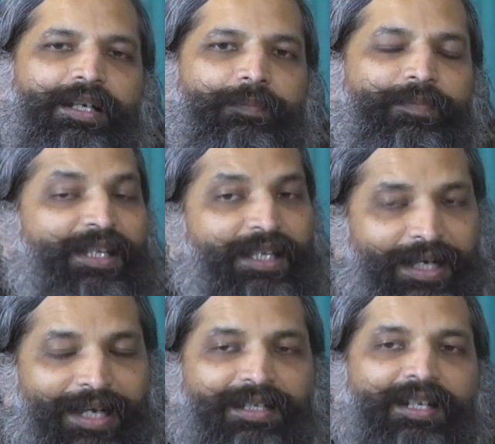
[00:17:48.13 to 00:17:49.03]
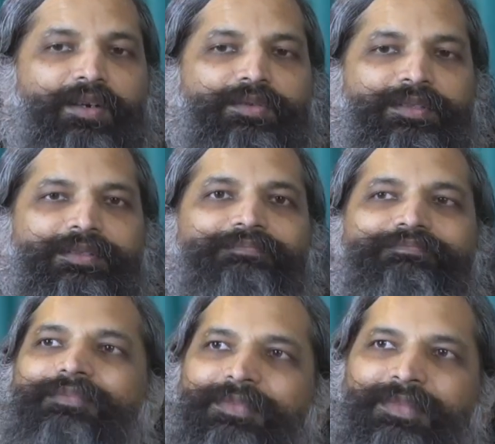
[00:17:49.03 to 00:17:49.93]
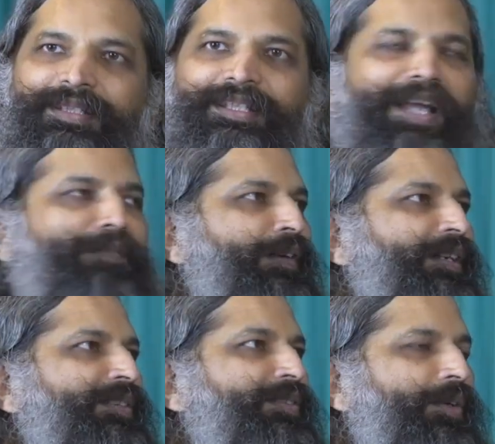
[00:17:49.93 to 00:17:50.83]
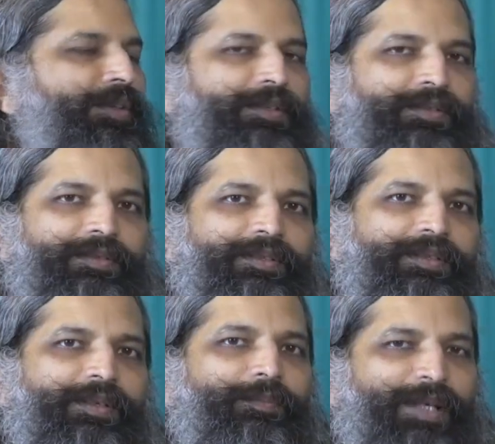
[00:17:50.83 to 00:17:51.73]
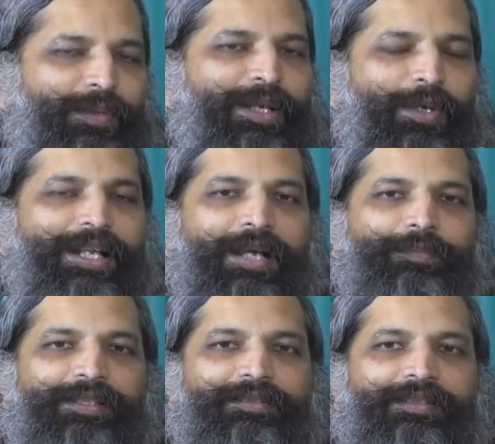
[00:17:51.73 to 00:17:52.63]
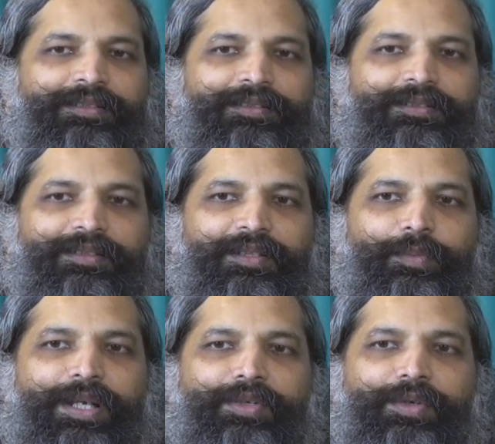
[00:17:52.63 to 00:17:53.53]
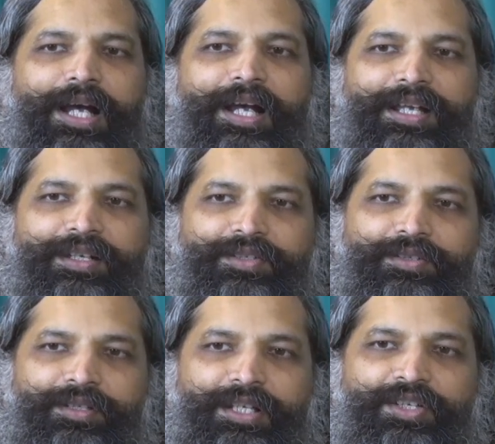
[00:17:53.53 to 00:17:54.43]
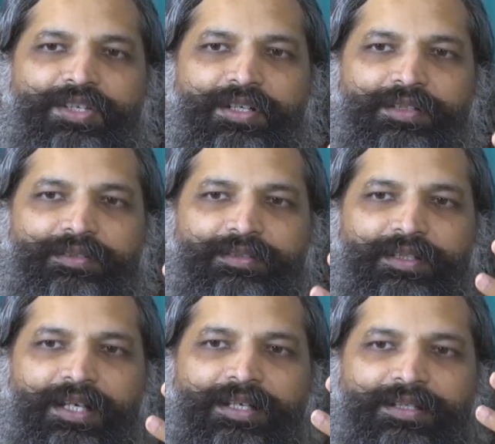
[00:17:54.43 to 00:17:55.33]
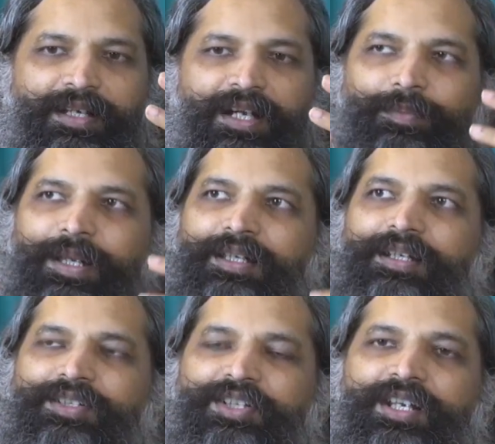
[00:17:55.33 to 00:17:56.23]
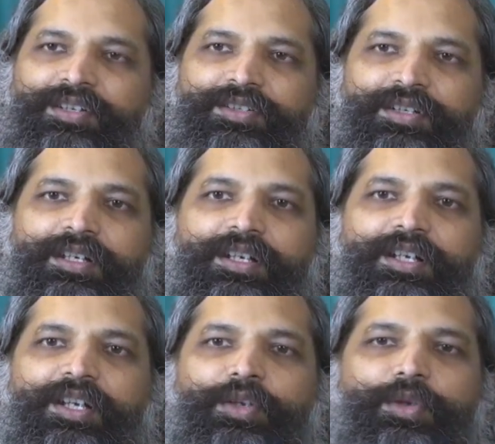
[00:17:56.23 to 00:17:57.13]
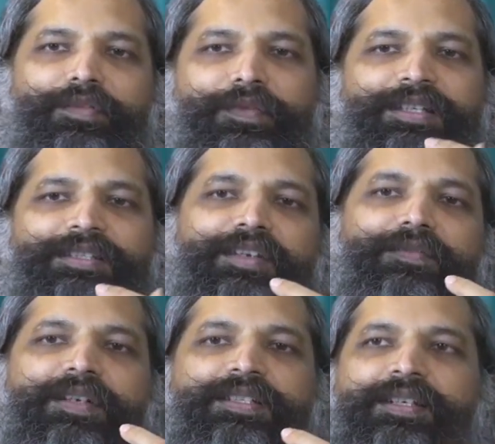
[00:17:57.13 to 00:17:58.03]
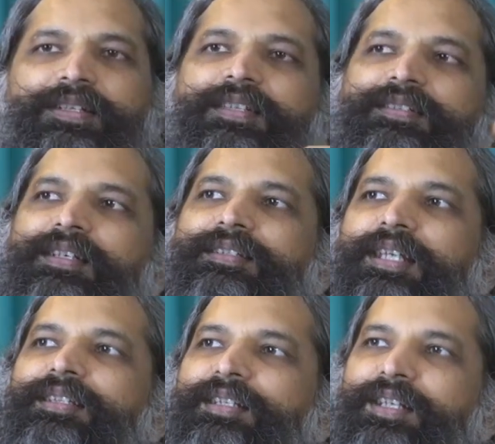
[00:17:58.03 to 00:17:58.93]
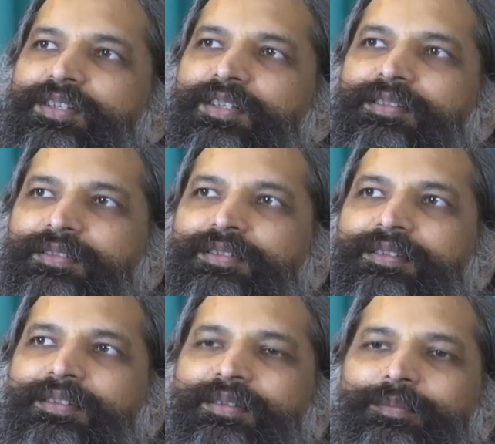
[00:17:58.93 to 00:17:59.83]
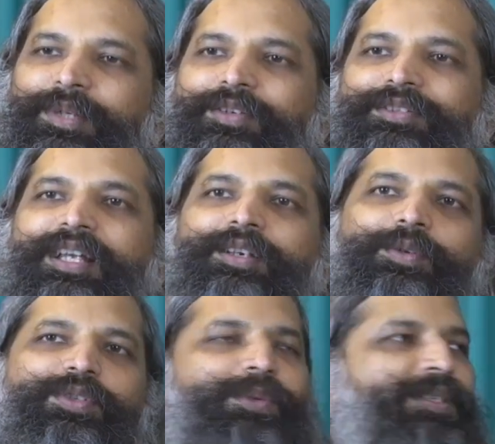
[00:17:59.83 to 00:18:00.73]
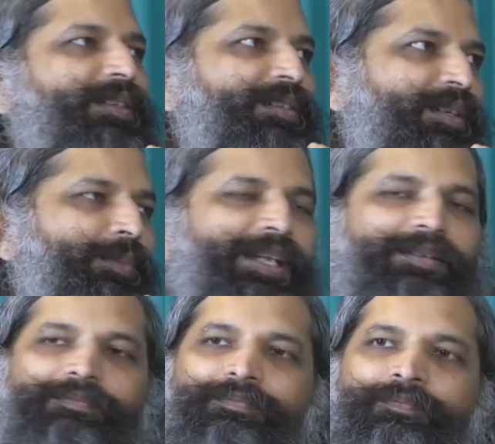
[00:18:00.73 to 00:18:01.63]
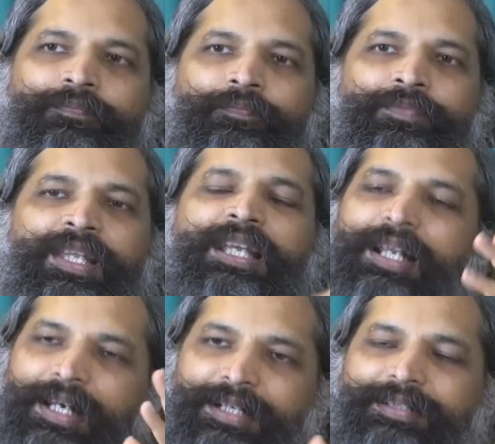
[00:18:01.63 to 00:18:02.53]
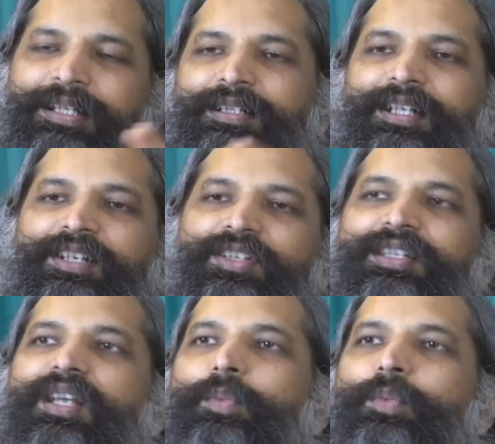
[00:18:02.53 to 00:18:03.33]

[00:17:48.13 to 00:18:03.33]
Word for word: uh, right now, the effort is on. But then what happens is when you hire teachers and start making a change, you are facing first resistance in the teachers because they are used to a certain way. Let's say the teachers are